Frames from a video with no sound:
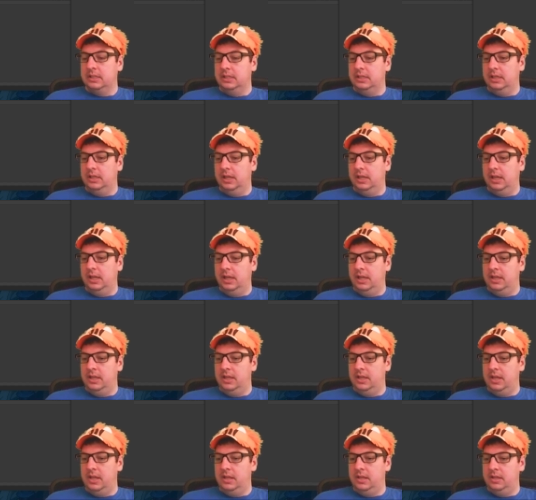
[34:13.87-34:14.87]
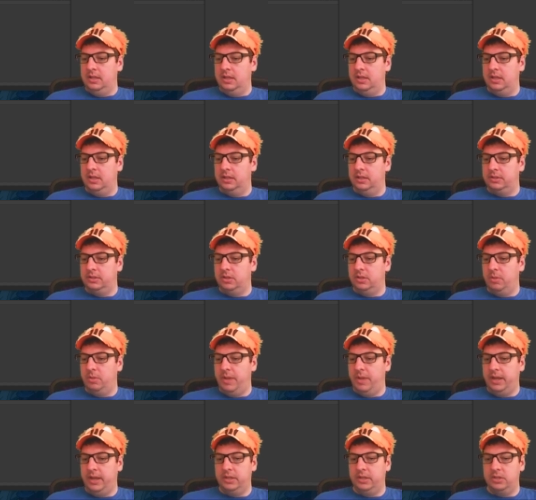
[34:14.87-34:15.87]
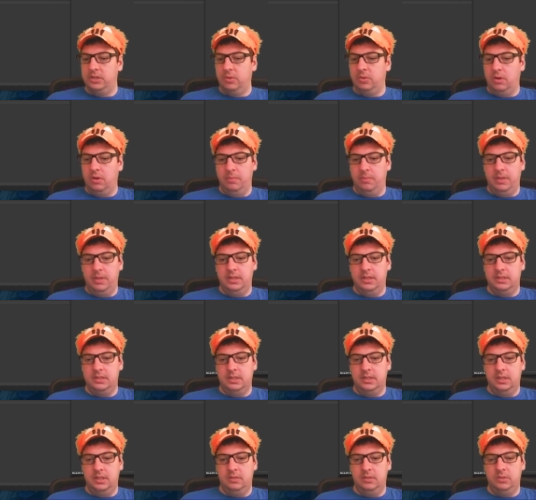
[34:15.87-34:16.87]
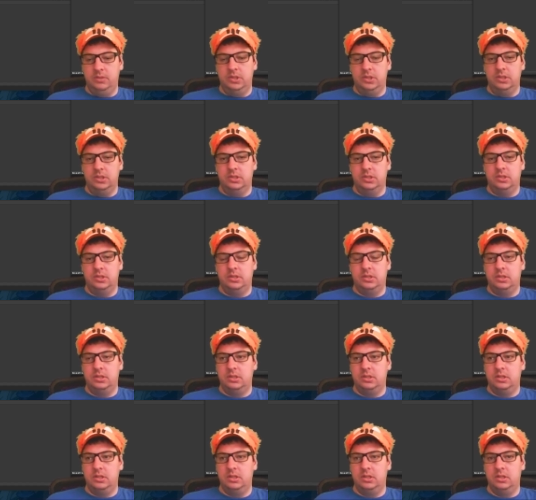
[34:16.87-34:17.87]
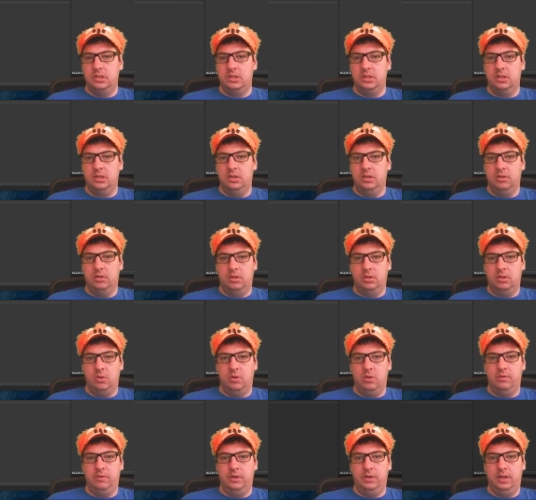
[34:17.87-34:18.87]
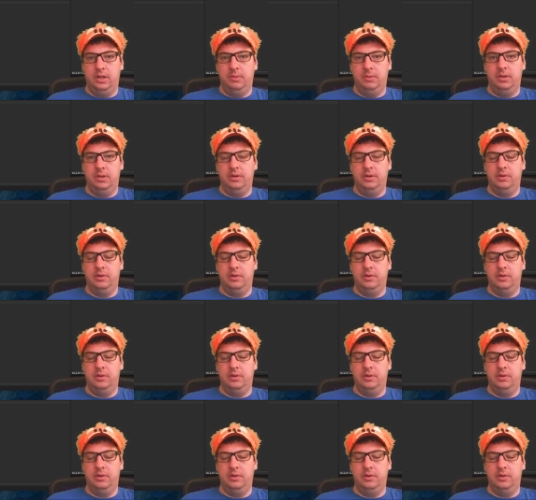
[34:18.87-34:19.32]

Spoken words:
And then let's go back into our main scene, which is, the core of our game here.